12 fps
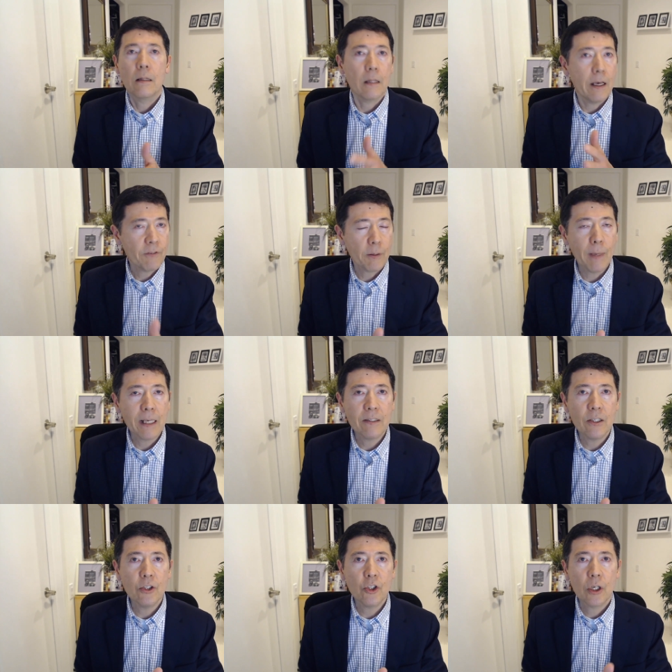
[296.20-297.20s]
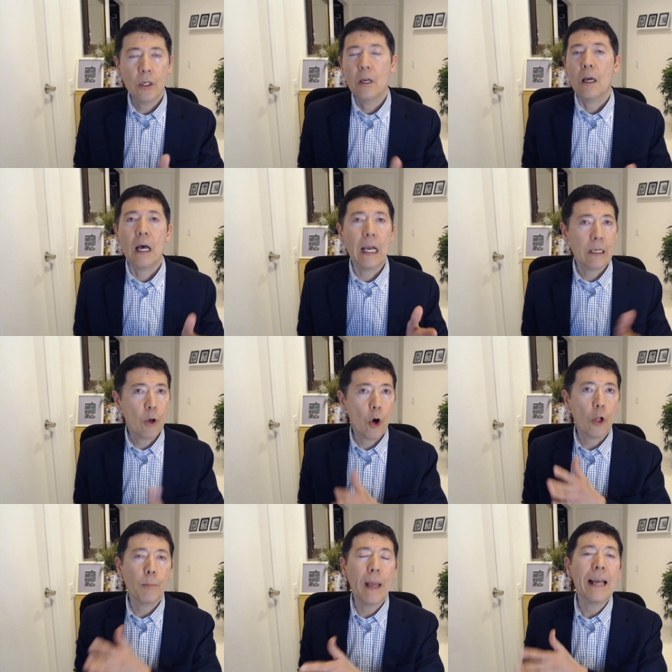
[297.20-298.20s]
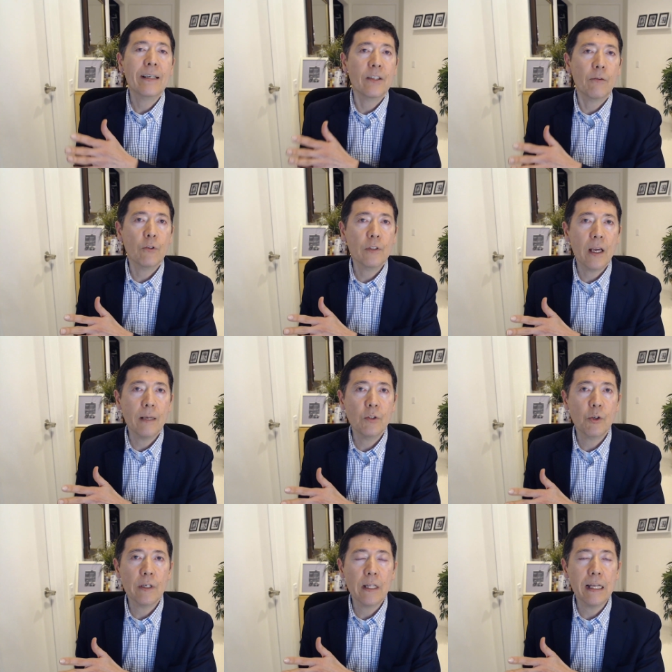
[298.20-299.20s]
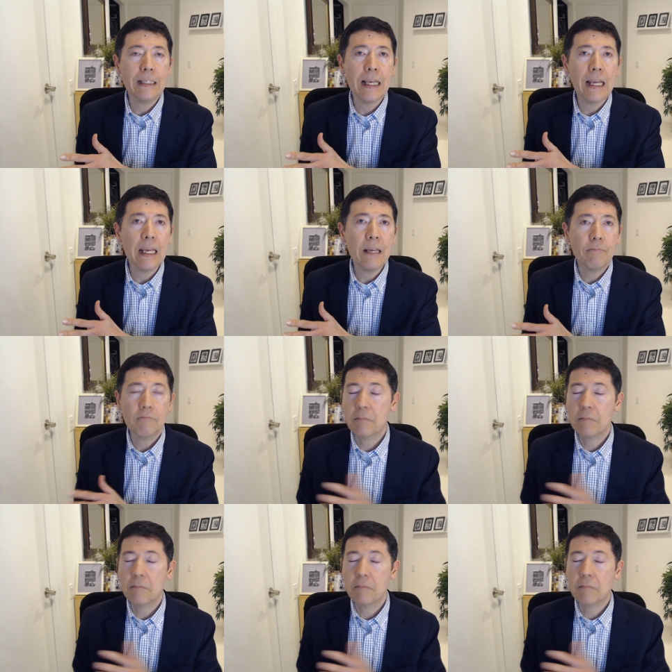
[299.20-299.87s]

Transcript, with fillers: left a message. I called back several times during that day.